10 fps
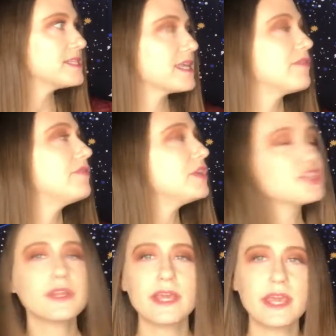that
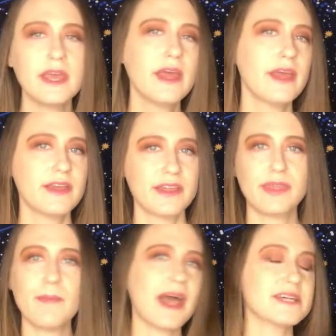eventually
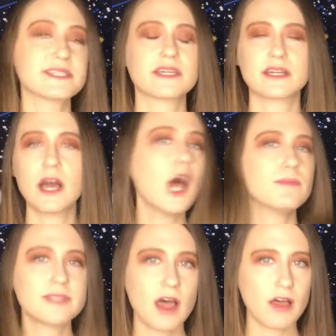the mask
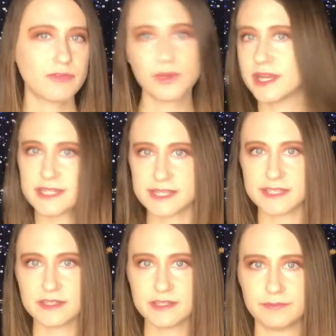comes off when it
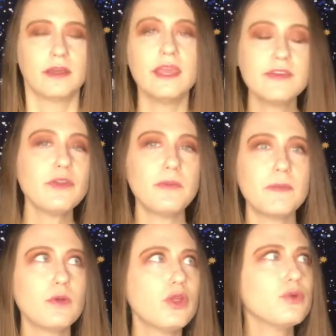doesn't. Even
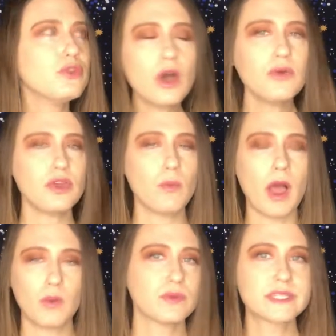people who know you
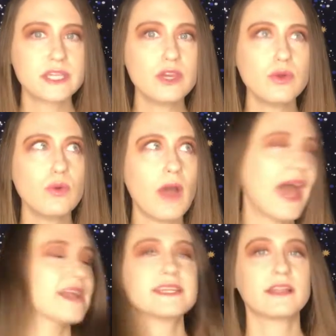well will see you
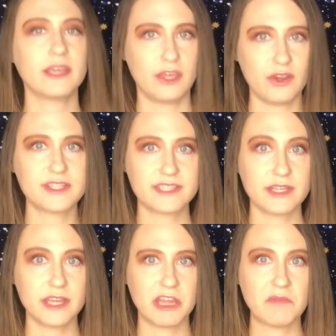acting like your
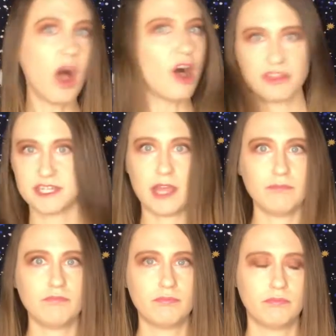ascendant all the time
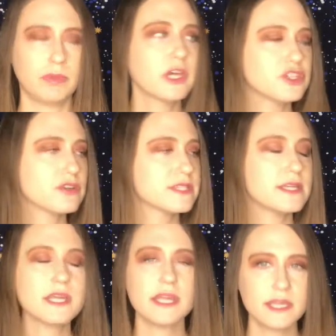because your
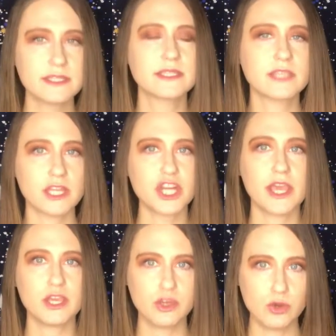ascendant is such a
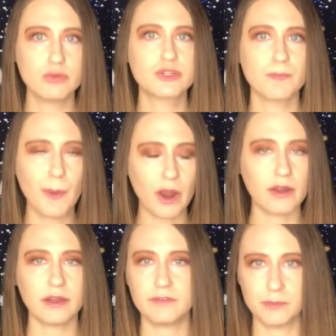huge
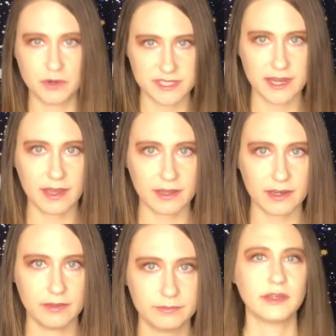part of your
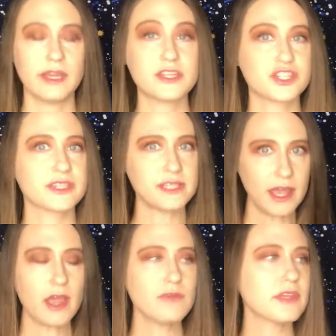personality. It's just
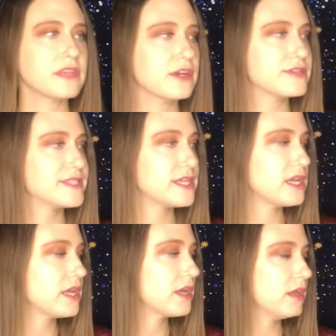now that they are
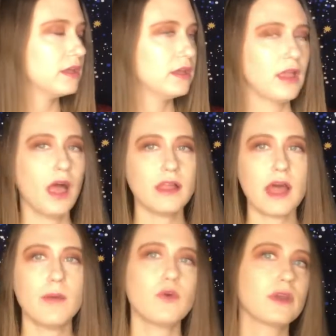seeing a
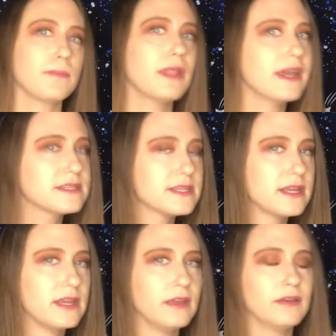lot more
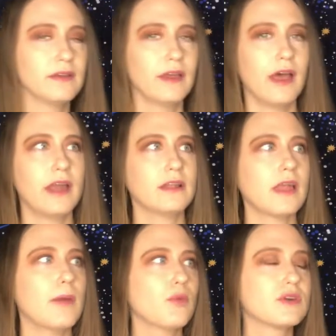complexity and a
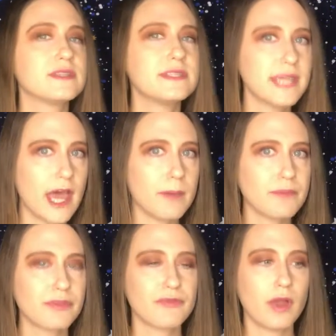lot more
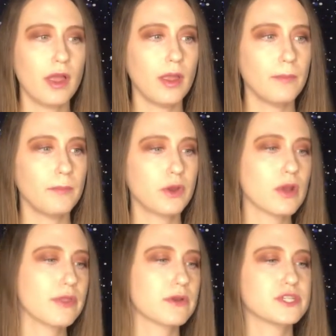depth from your
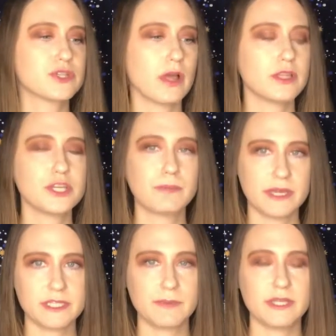other astrology
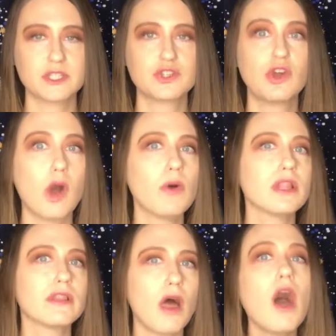placements to go
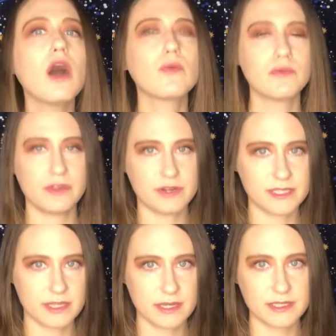along with your
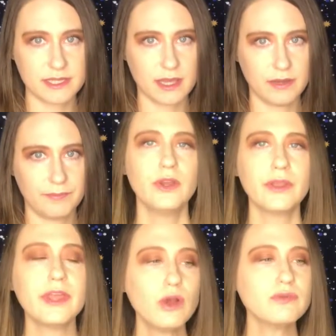ascendant sign.
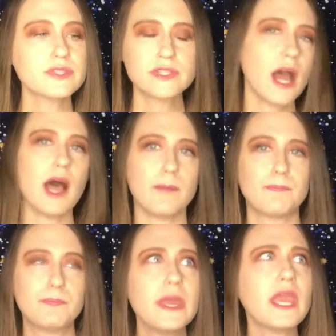You don't
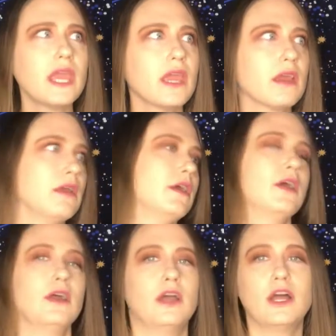stop being
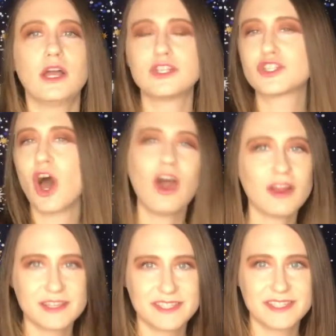a
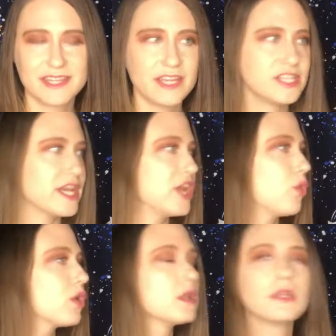Taurus ascendant
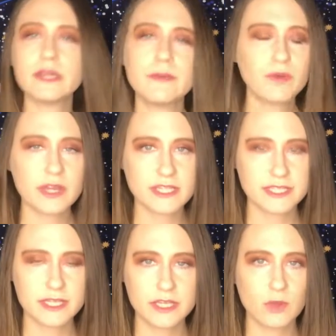or a Libra
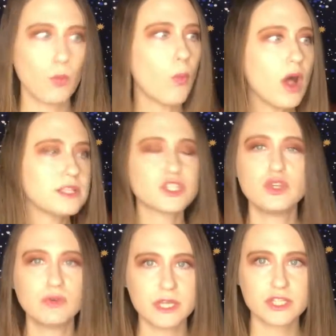ascendant once
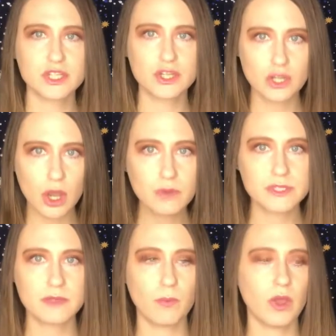you get to know
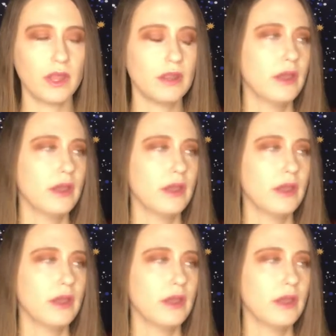someone.